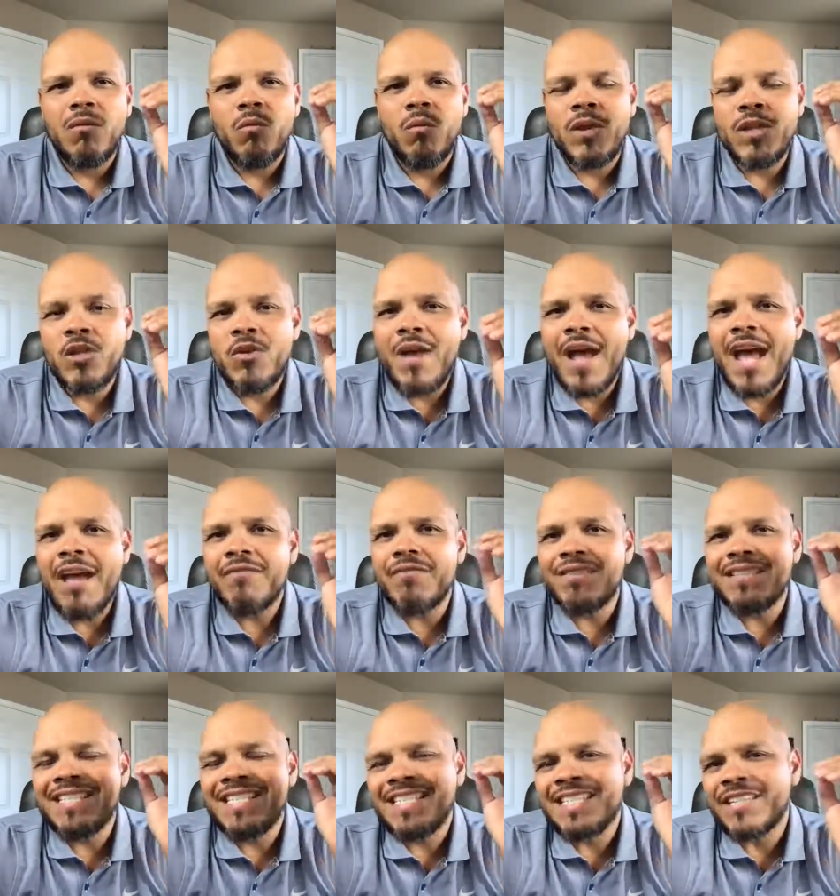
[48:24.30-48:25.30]
when you have
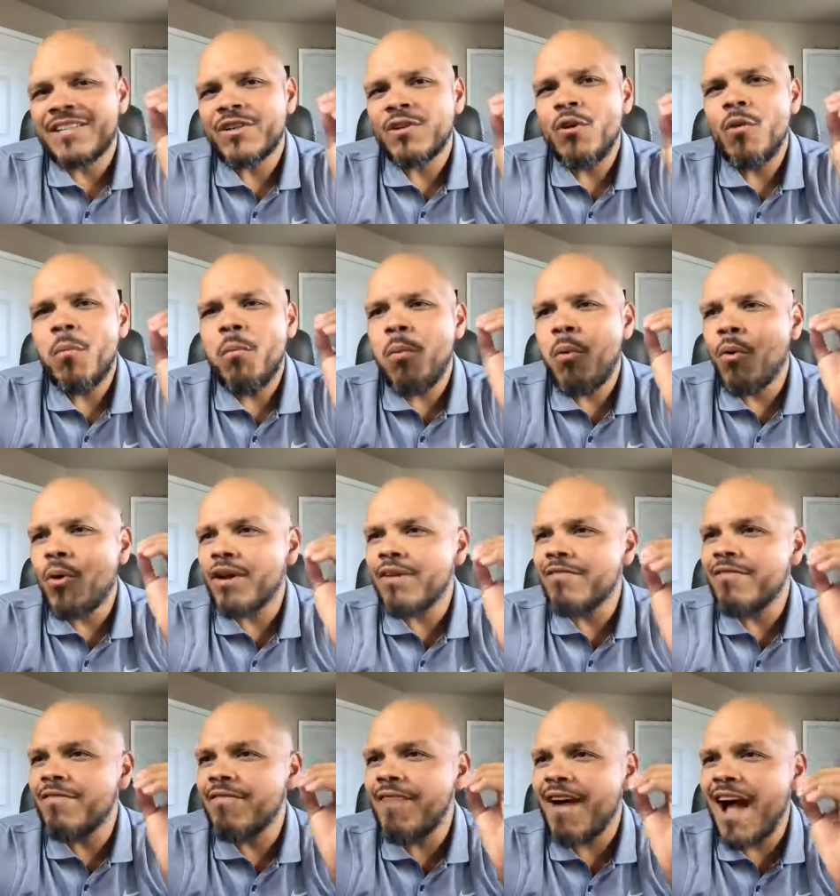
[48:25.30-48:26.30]

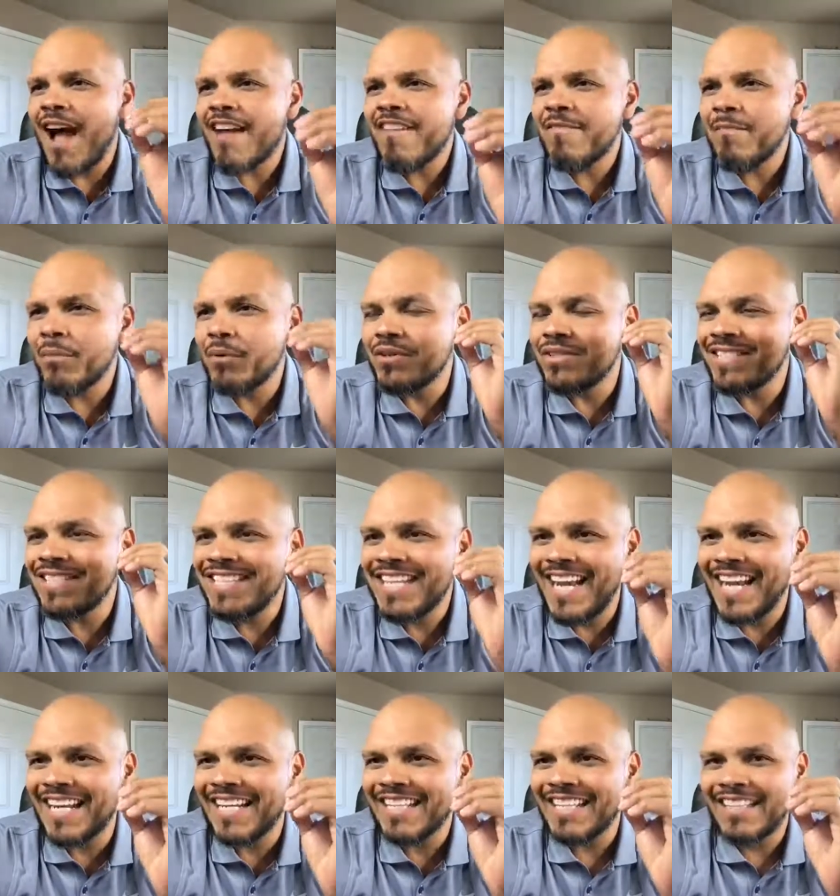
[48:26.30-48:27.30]

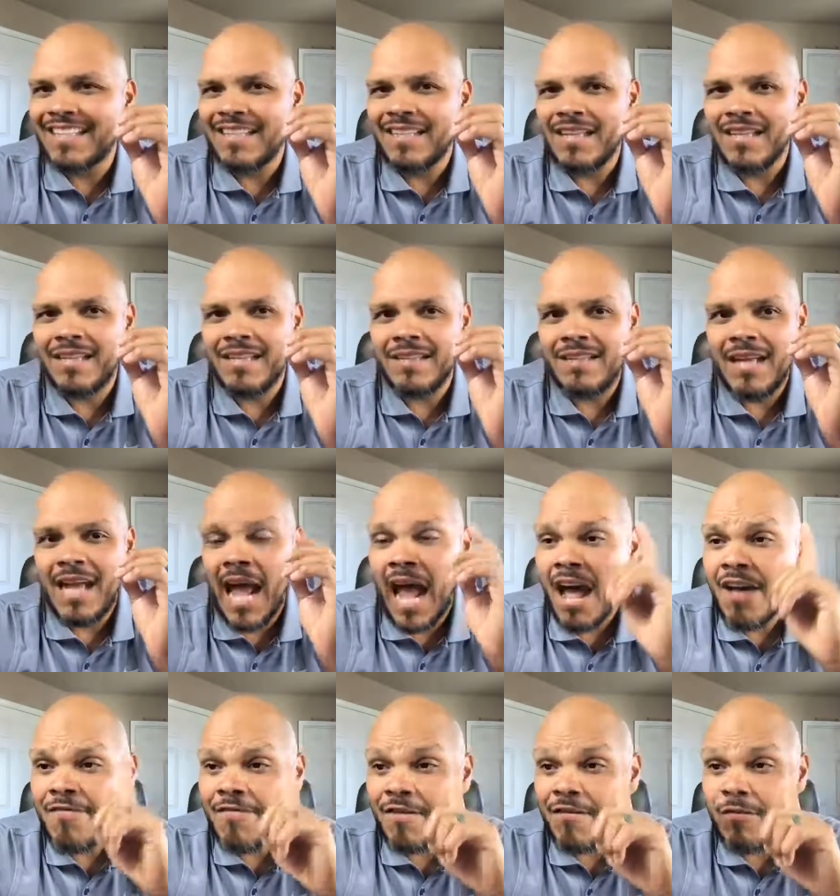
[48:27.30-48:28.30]
0.5%,
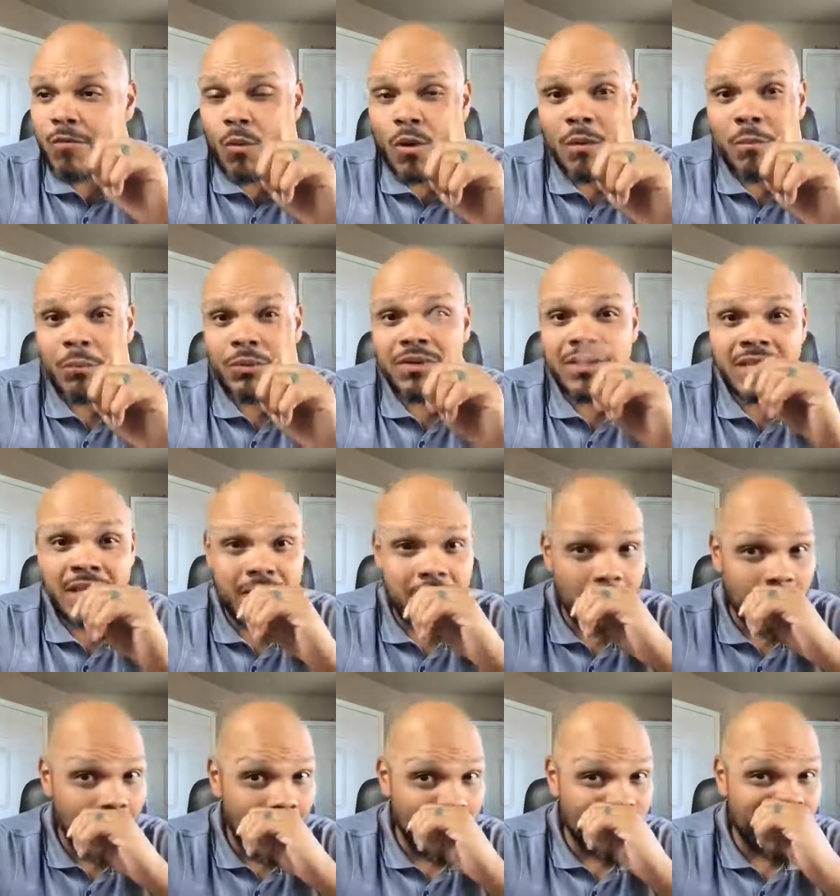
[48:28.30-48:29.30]
half of 1% of
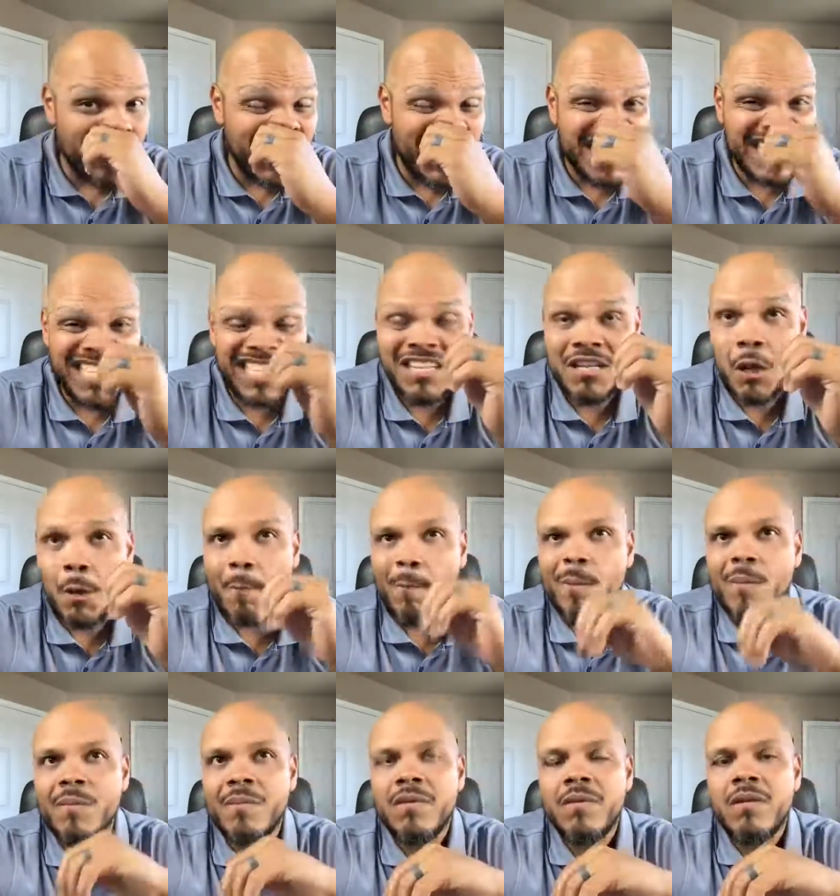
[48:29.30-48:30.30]
the population
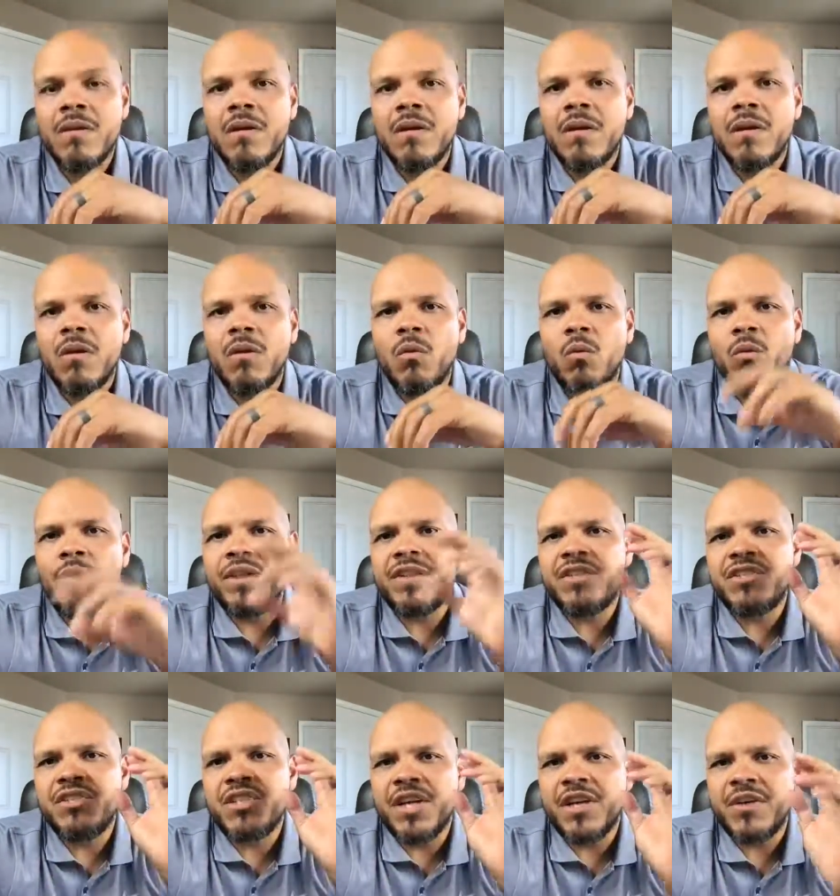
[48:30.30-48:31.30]

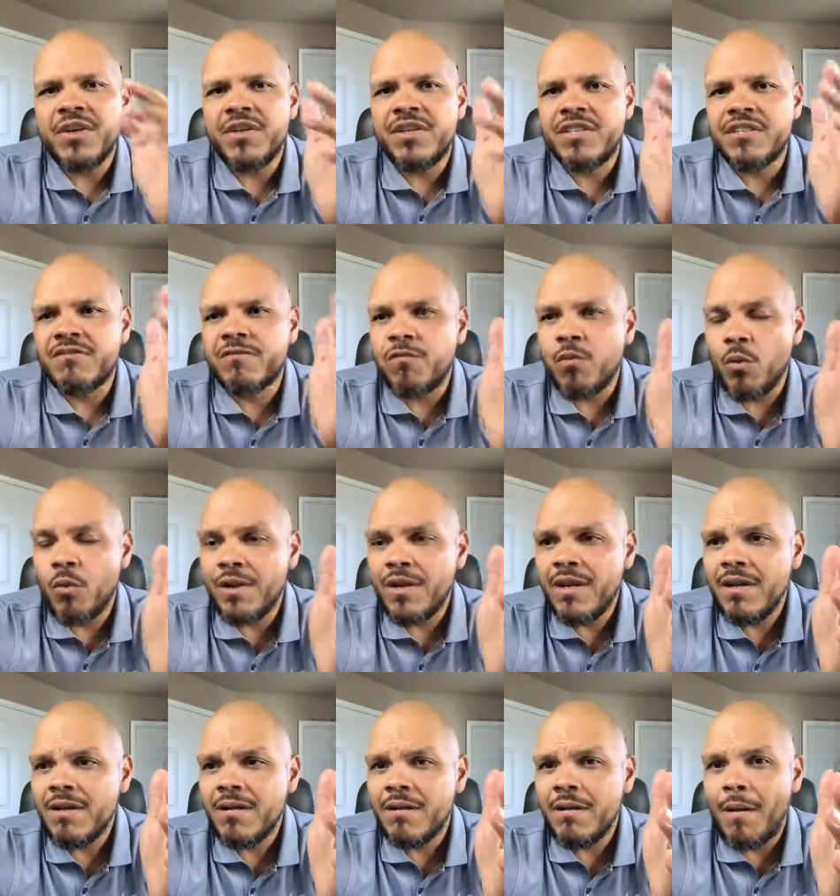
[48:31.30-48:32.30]
with gender
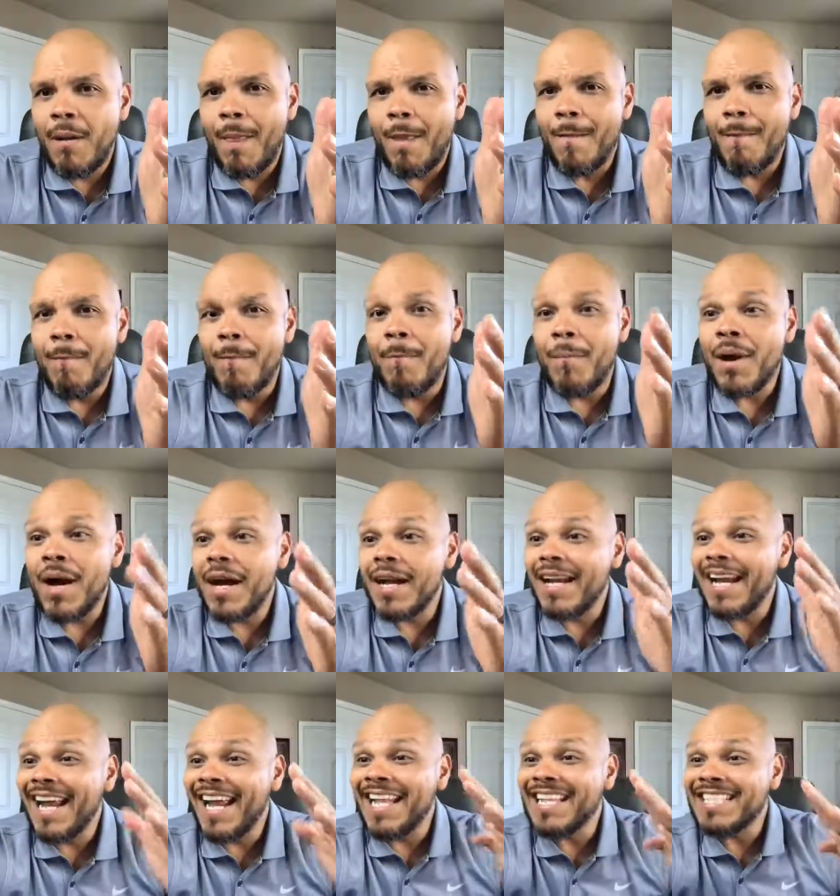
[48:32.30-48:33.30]
dysphoria,
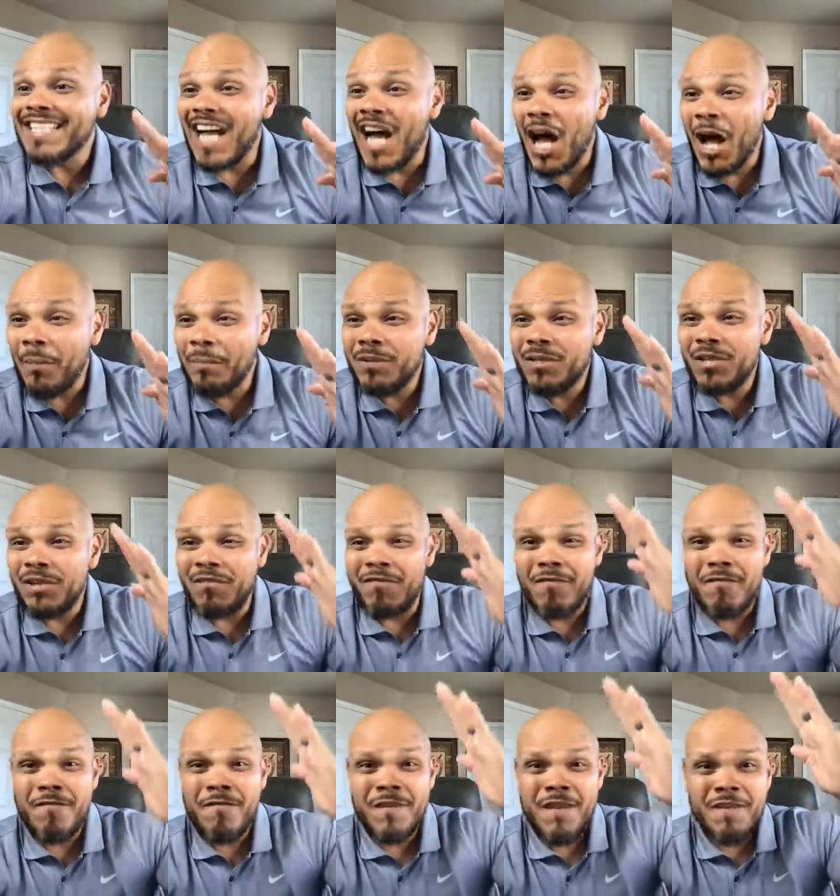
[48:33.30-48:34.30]
but it's up to
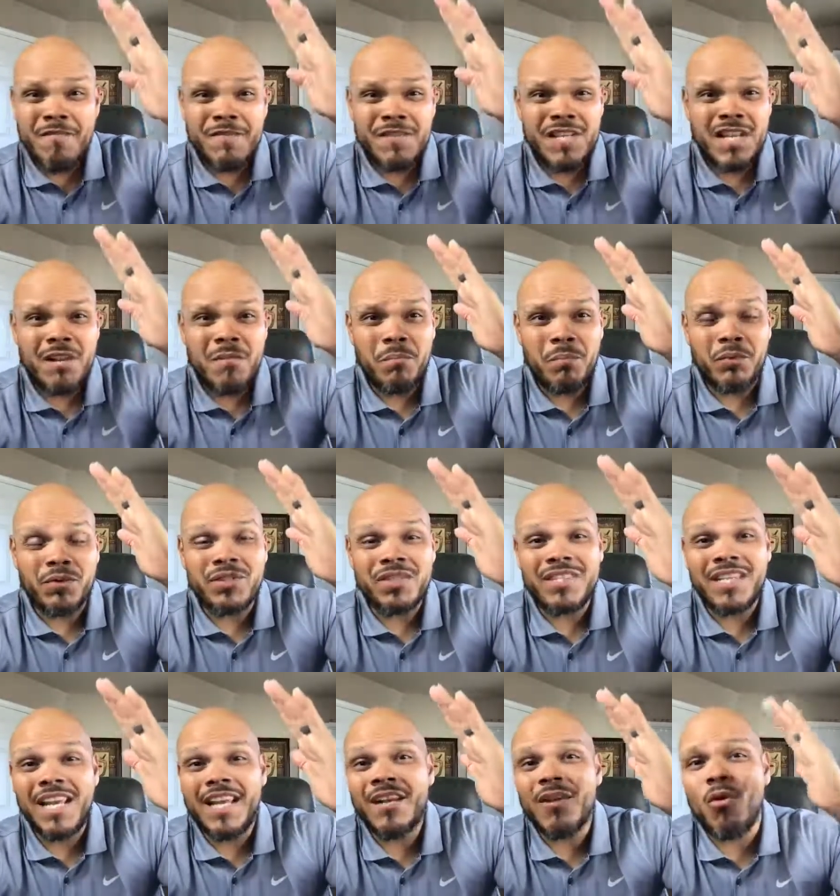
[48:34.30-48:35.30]

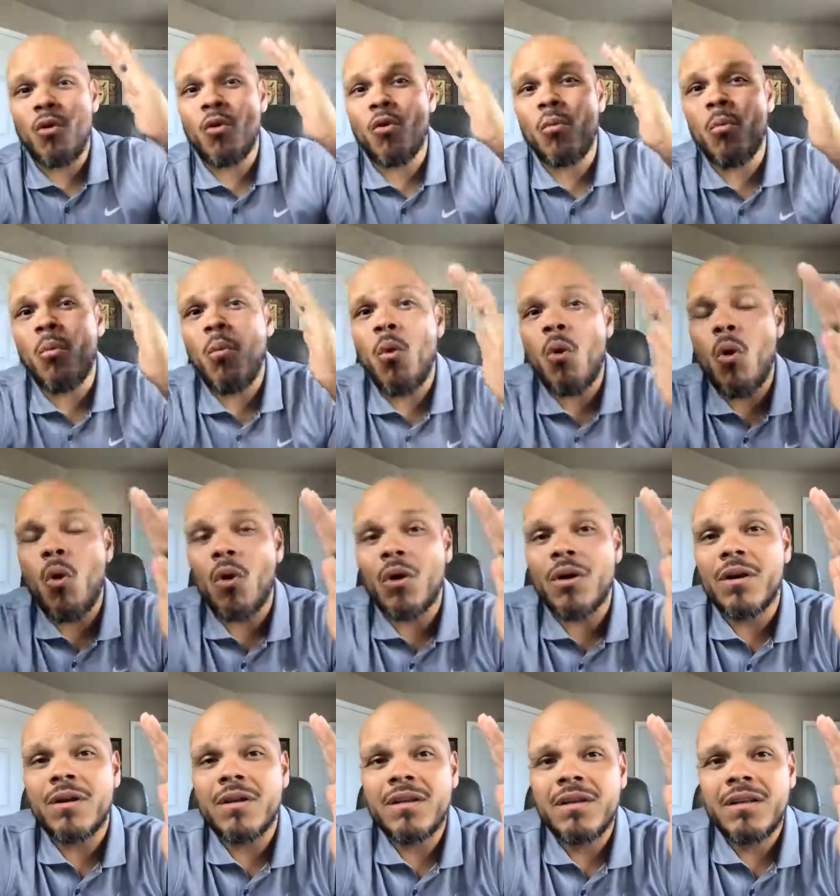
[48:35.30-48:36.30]
15% or
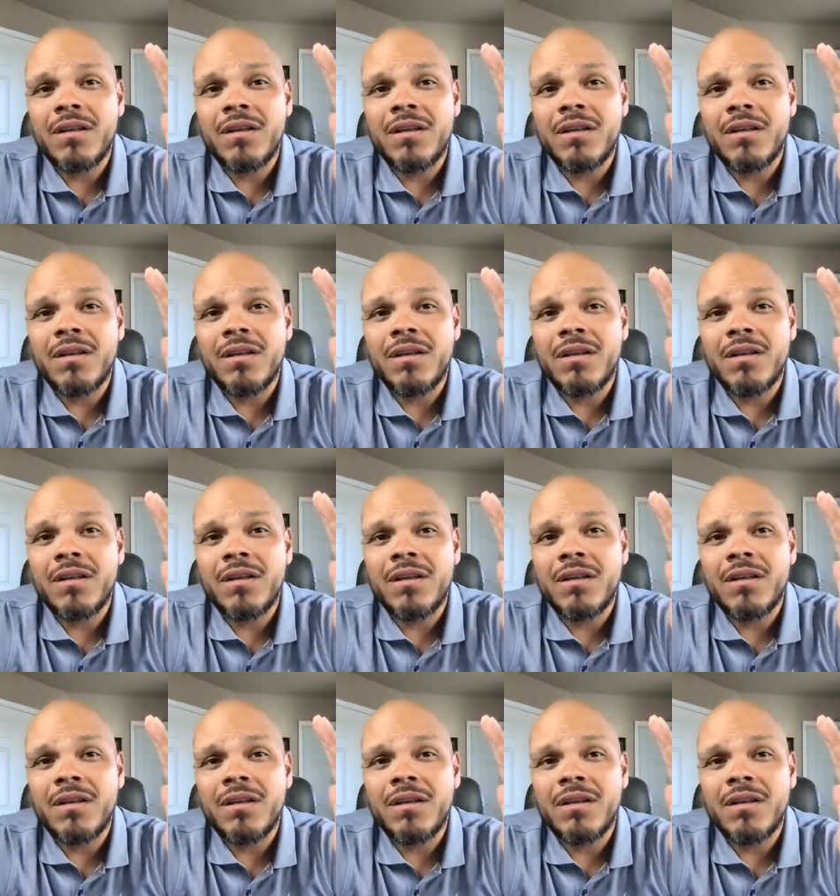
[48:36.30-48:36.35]
more